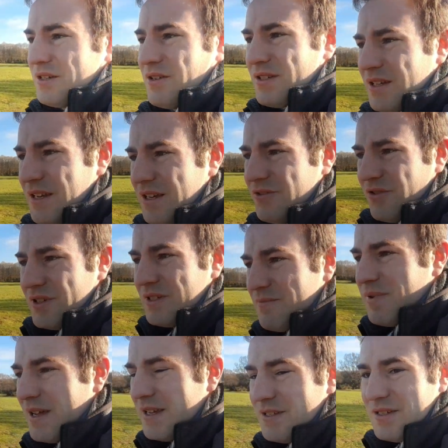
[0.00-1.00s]
So it's an
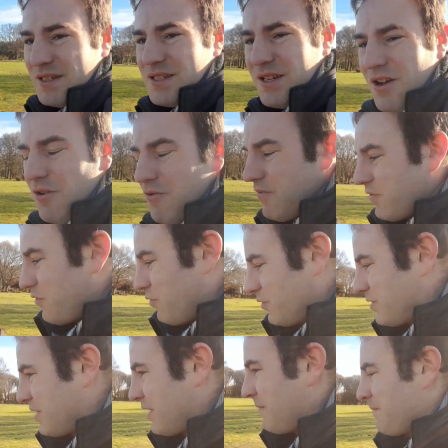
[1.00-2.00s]
interesting place because it's a golf
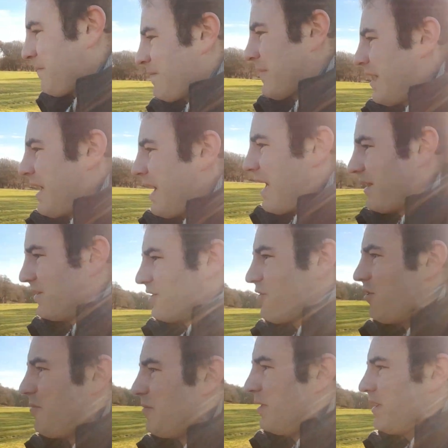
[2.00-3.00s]
course and a
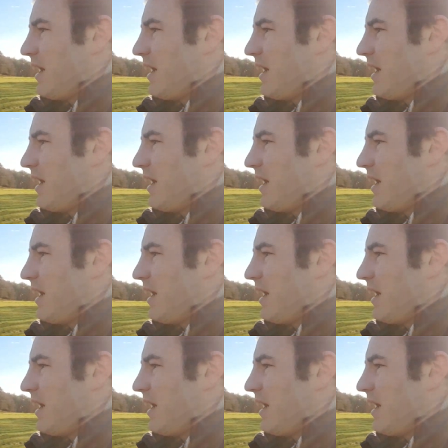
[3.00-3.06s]
common.